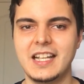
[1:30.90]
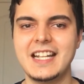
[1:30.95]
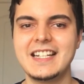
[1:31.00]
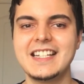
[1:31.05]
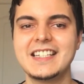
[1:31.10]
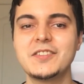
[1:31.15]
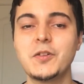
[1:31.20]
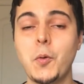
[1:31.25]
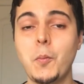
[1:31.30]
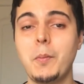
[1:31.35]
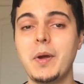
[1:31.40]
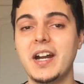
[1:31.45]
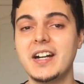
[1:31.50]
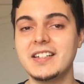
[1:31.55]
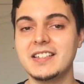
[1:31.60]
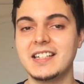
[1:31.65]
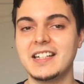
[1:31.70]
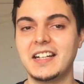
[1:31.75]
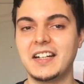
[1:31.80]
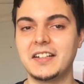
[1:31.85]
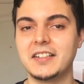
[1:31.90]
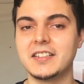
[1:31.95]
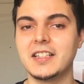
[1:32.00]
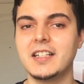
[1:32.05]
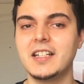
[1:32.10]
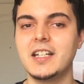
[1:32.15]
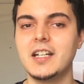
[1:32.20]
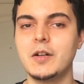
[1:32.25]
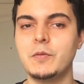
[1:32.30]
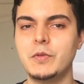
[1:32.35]
And then compare that
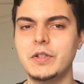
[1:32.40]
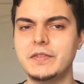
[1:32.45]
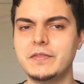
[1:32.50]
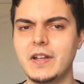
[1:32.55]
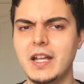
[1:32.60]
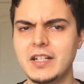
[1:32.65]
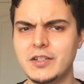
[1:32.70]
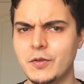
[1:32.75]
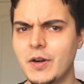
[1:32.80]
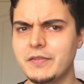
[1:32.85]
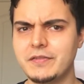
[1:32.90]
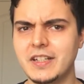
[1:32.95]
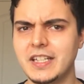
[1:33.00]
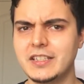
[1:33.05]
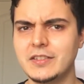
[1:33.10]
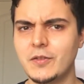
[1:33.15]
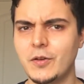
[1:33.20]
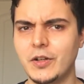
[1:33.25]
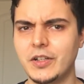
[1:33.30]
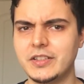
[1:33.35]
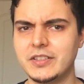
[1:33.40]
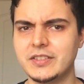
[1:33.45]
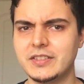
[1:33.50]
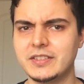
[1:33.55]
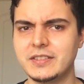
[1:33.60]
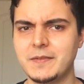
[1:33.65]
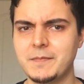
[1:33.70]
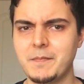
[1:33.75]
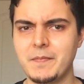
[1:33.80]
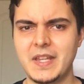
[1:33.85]
with traffic
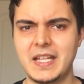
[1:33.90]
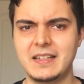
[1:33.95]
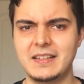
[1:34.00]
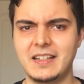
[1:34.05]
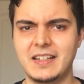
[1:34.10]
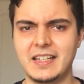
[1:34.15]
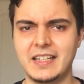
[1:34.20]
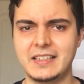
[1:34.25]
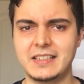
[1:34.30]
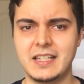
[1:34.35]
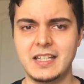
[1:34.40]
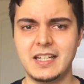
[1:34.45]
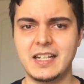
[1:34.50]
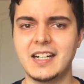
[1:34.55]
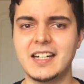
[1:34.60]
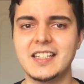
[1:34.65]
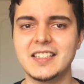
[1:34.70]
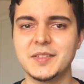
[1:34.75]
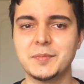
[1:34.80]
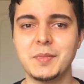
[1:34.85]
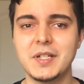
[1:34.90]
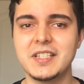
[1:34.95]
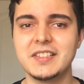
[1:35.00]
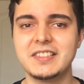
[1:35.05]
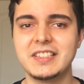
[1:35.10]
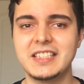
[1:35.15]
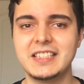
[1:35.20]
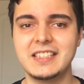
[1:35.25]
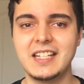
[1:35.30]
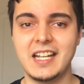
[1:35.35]
noise, like cars
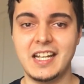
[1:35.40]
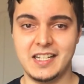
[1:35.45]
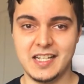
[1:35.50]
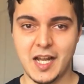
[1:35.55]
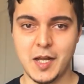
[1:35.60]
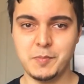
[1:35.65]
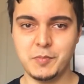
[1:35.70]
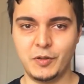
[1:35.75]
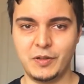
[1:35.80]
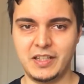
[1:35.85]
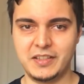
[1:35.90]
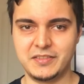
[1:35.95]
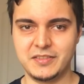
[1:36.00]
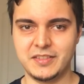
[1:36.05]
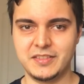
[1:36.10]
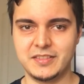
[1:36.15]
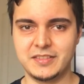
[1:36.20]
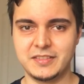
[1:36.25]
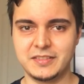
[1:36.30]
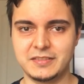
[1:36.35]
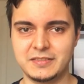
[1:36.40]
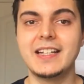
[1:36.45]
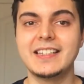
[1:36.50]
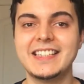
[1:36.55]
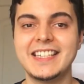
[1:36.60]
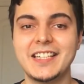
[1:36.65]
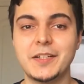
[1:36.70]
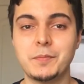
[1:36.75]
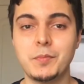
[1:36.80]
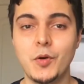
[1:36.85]
buzzing and ambulances.
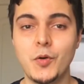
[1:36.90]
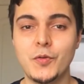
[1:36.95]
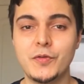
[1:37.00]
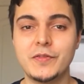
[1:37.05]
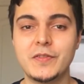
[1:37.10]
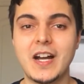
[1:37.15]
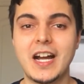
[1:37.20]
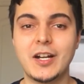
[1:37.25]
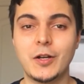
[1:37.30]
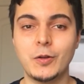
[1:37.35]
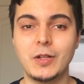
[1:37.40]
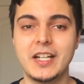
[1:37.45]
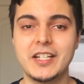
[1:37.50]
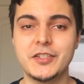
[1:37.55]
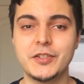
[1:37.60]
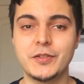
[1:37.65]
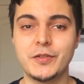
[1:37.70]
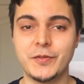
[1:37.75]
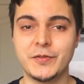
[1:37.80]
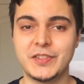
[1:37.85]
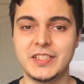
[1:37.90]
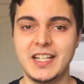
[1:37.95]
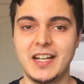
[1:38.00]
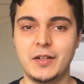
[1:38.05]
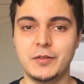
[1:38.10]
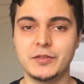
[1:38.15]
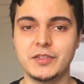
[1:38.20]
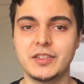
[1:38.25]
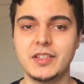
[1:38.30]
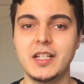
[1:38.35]
They are both a collection of
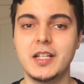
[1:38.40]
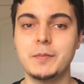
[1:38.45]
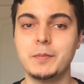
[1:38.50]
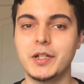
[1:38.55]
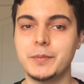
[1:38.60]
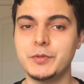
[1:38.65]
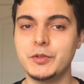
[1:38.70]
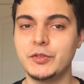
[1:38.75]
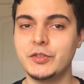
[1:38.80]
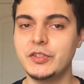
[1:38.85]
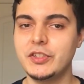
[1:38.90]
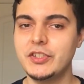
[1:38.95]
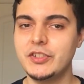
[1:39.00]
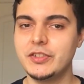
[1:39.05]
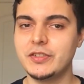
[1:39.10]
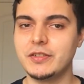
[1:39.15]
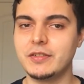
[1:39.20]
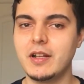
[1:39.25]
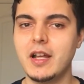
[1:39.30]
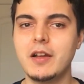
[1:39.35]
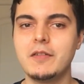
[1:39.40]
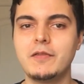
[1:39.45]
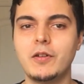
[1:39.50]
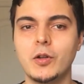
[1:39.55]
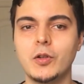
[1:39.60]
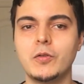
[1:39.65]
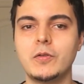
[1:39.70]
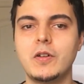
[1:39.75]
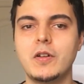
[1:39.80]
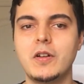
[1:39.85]
sounds, but a musician
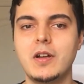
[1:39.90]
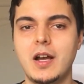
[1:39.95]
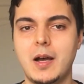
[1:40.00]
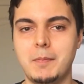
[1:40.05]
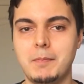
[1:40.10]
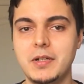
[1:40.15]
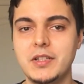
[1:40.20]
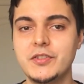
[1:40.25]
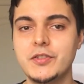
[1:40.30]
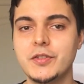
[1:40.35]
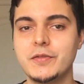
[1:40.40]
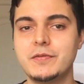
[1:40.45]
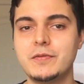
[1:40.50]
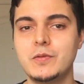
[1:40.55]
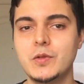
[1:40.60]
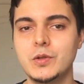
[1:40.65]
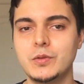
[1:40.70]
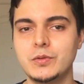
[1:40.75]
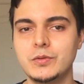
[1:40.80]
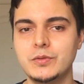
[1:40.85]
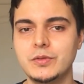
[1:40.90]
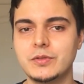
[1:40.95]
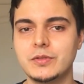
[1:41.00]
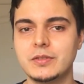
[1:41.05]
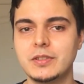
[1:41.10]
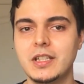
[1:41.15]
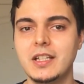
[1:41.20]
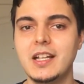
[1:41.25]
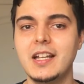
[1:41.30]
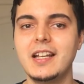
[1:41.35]
follow a bunch of
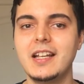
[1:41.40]
rules